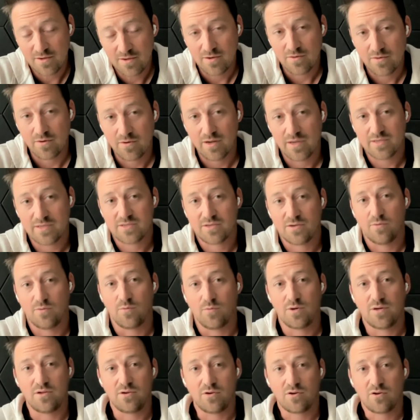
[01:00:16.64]
Right. So
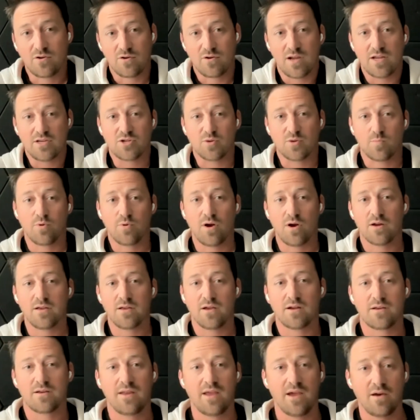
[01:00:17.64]
when you create your
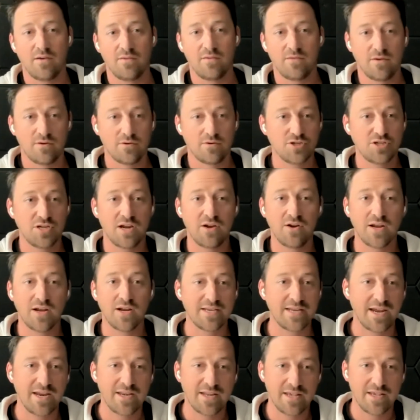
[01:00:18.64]
product now, they're sharing
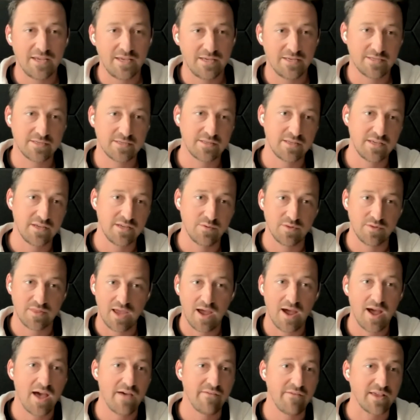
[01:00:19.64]
data easily
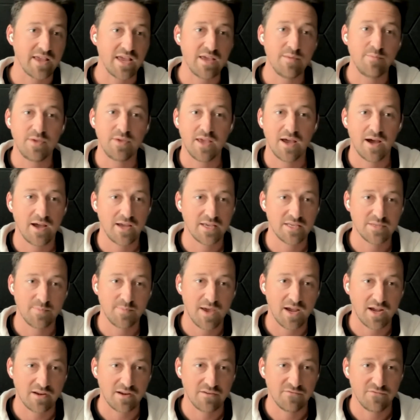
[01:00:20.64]
without having APIs
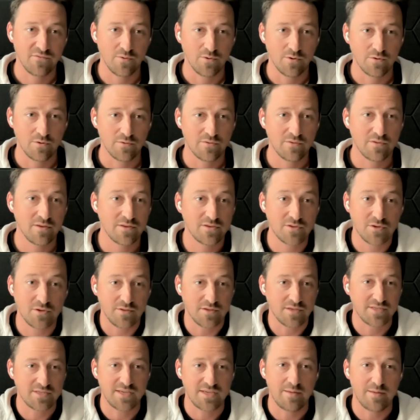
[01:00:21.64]
back and forth. It's all the
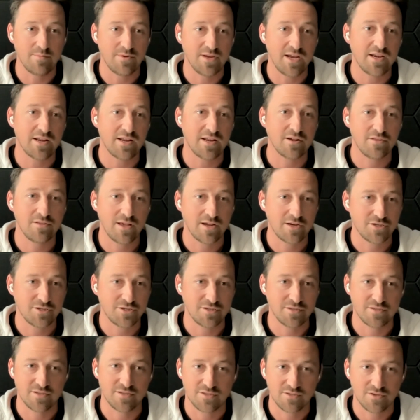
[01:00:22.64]
same data
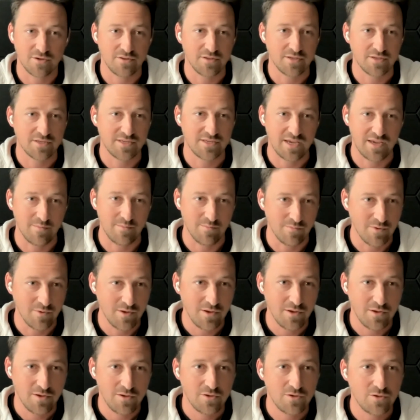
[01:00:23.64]
collections. It's all the same
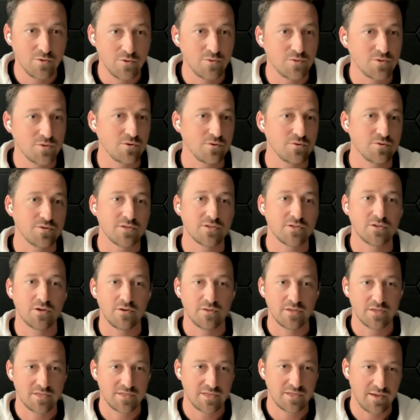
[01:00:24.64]
users. It's all
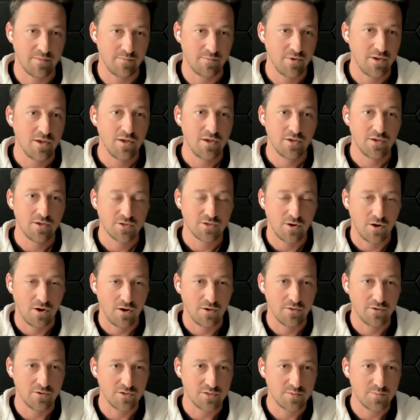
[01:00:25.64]
the same. So
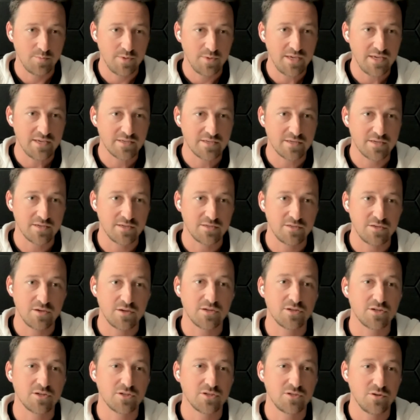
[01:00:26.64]
all those pieces, you
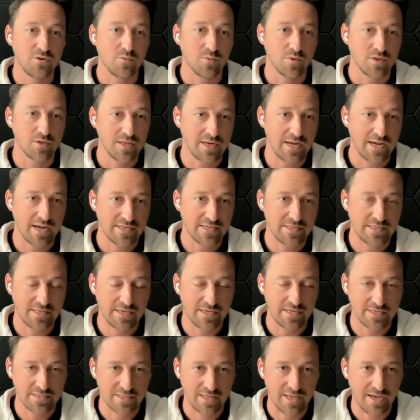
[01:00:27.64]
can just do really nice
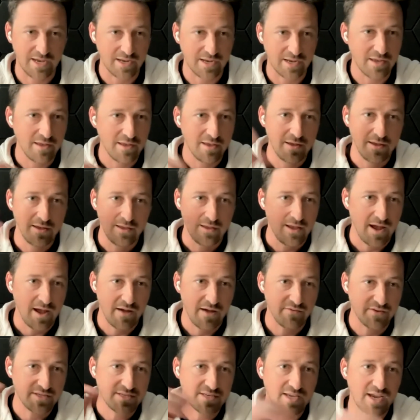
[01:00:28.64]
things like
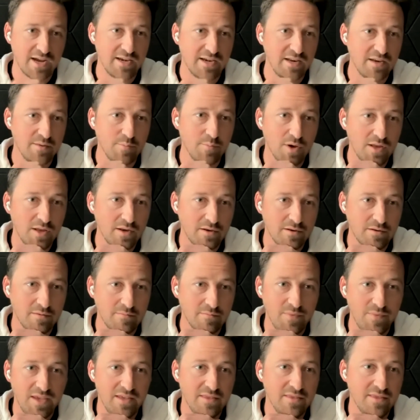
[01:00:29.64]
have a sign-in
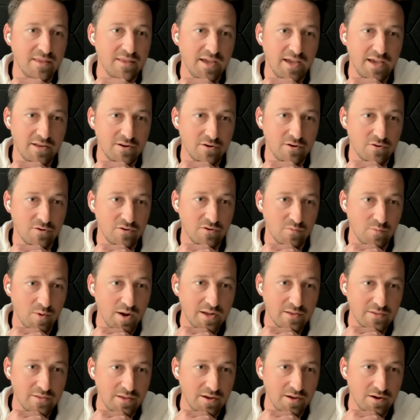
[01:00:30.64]
button in the header
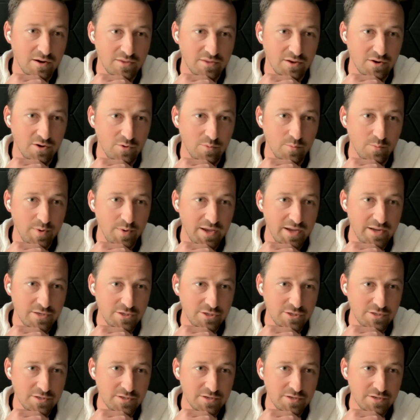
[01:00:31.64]
directly on the homepage.